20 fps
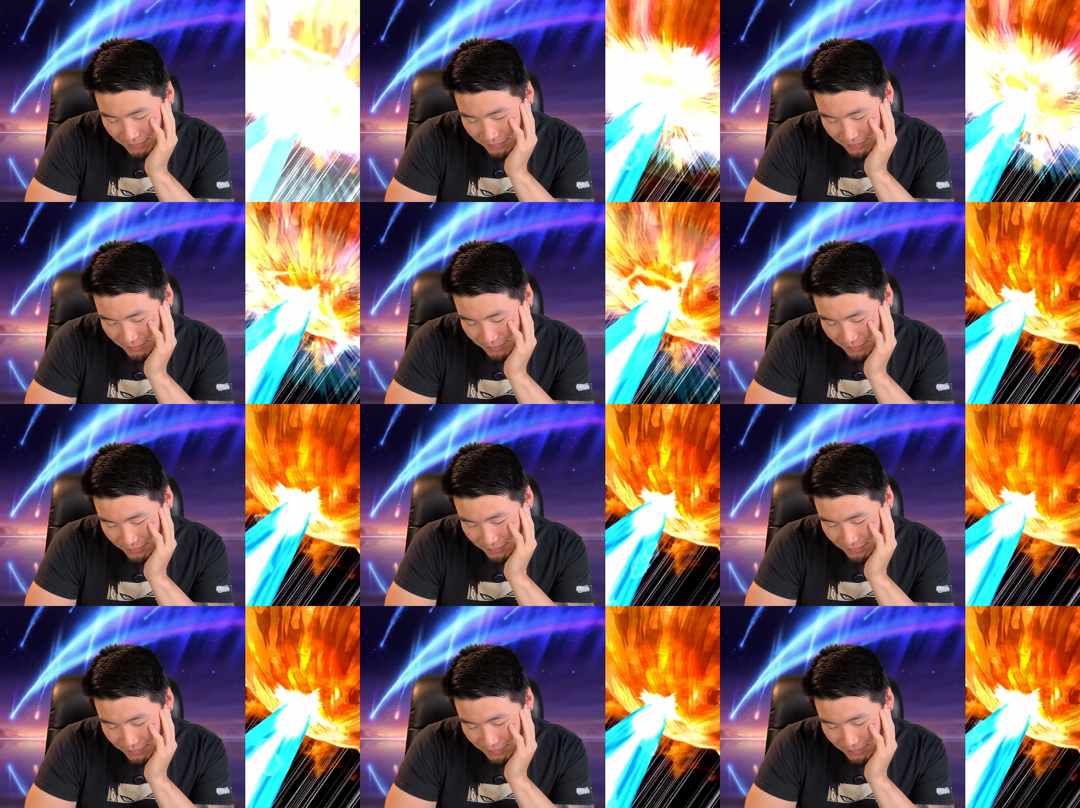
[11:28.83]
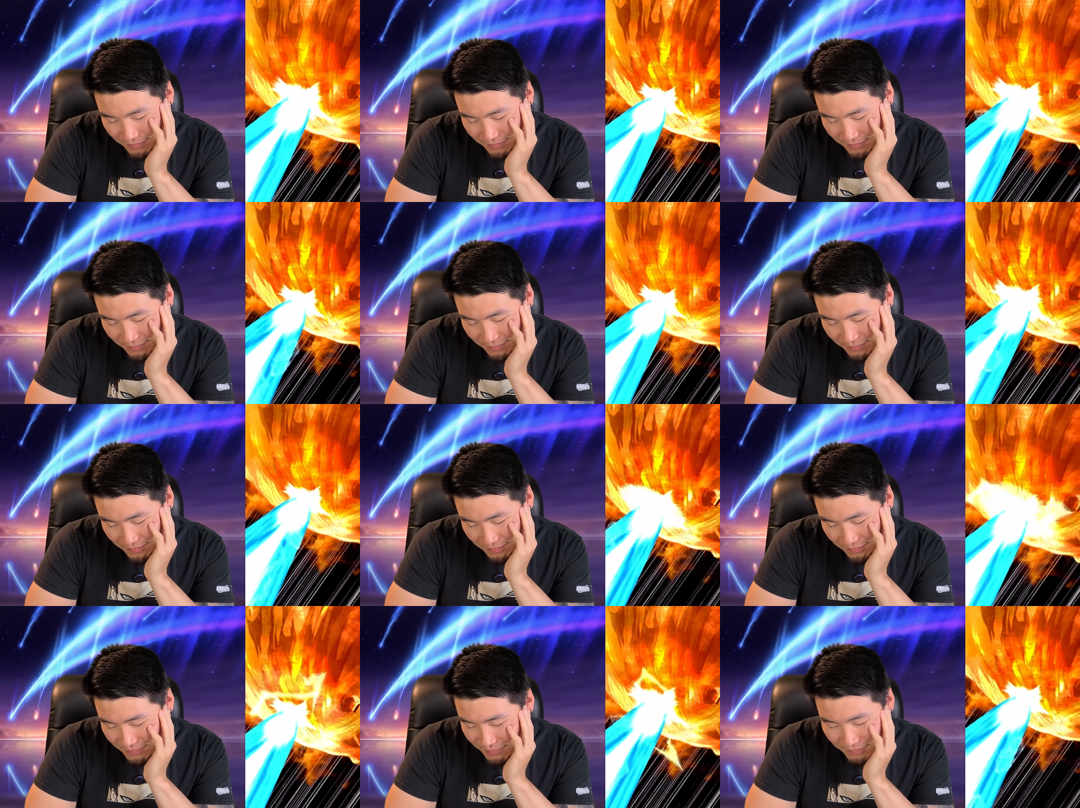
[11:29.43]

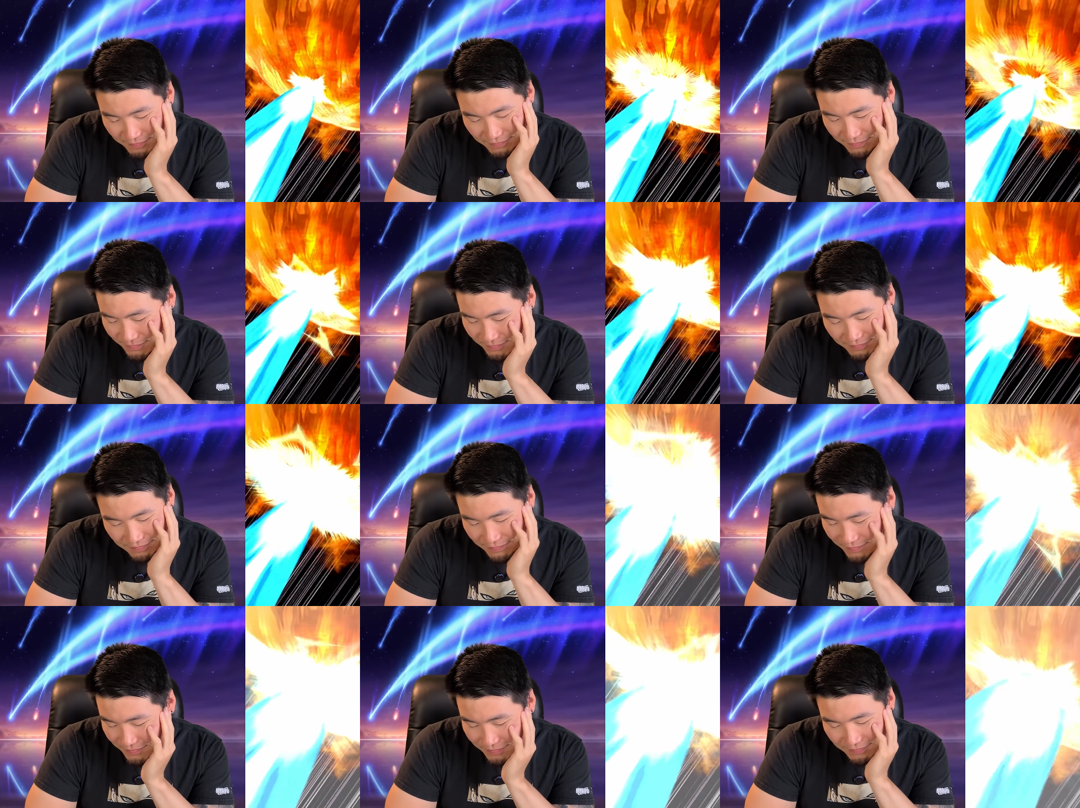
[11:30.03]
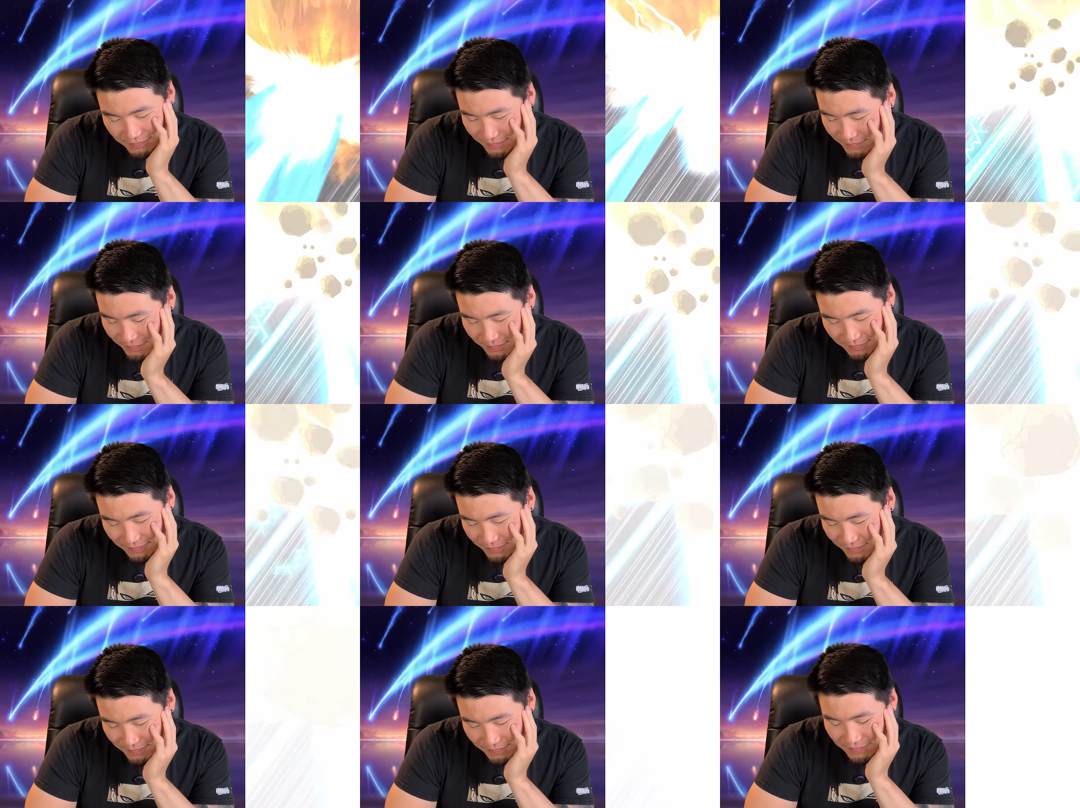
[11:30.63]

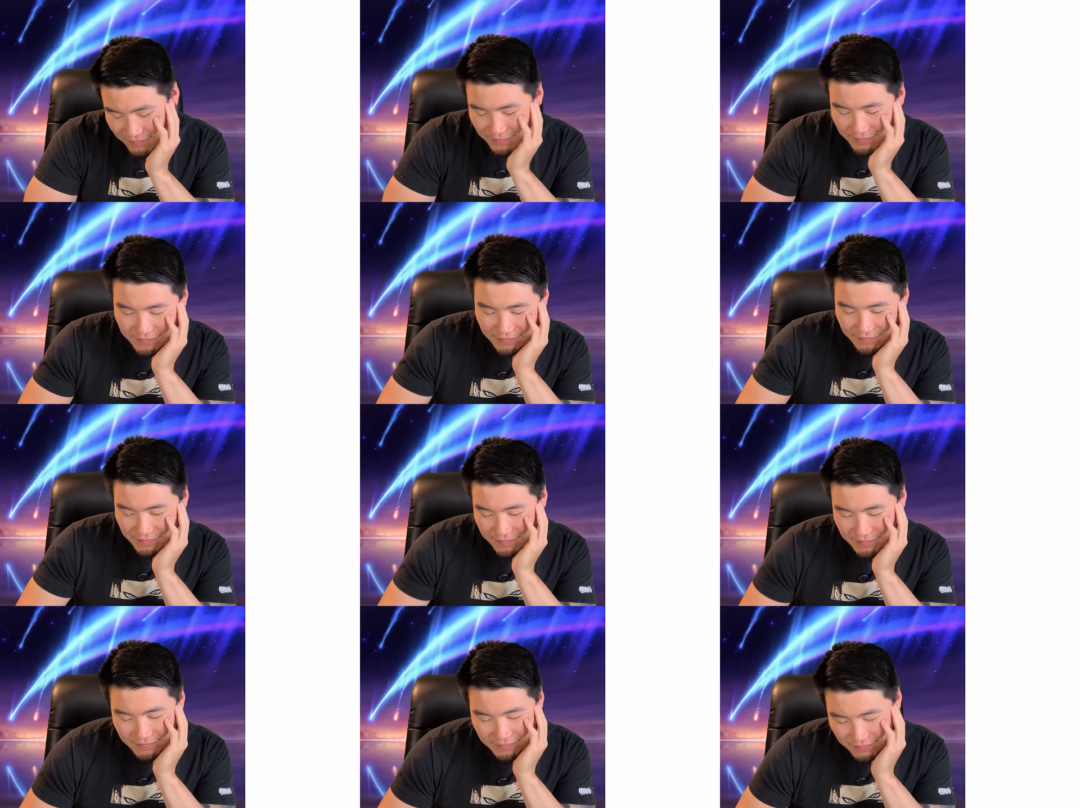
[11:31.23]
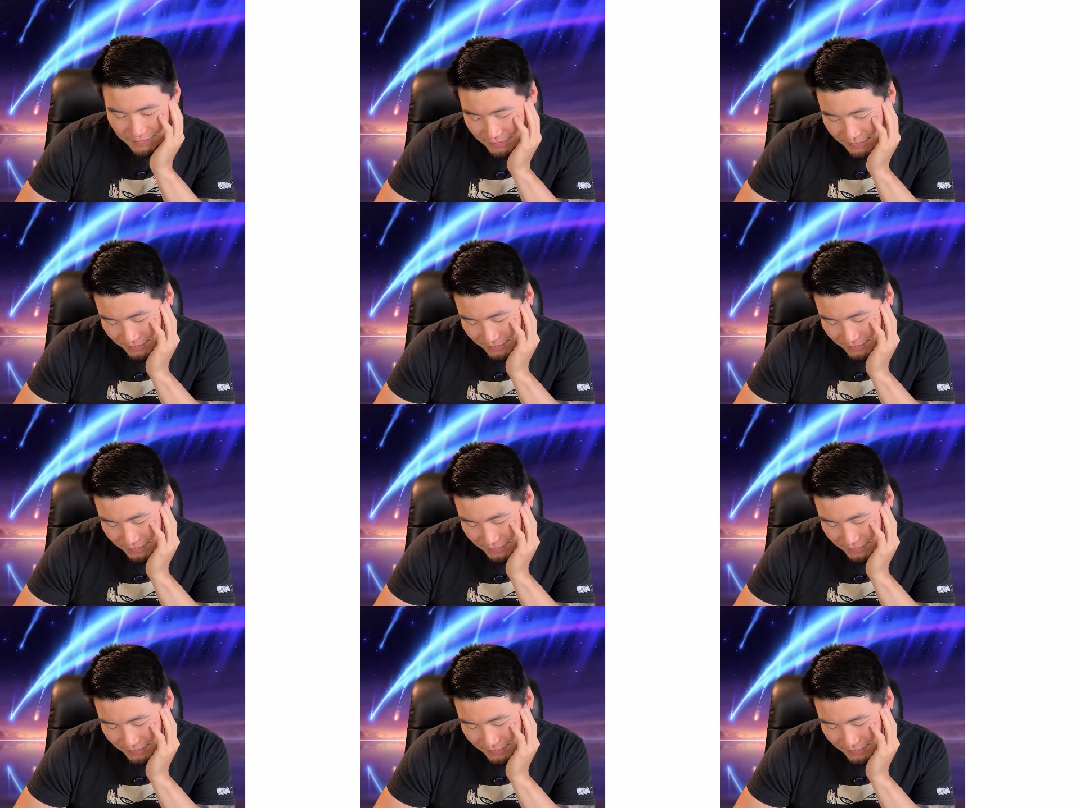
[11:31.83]
(silence)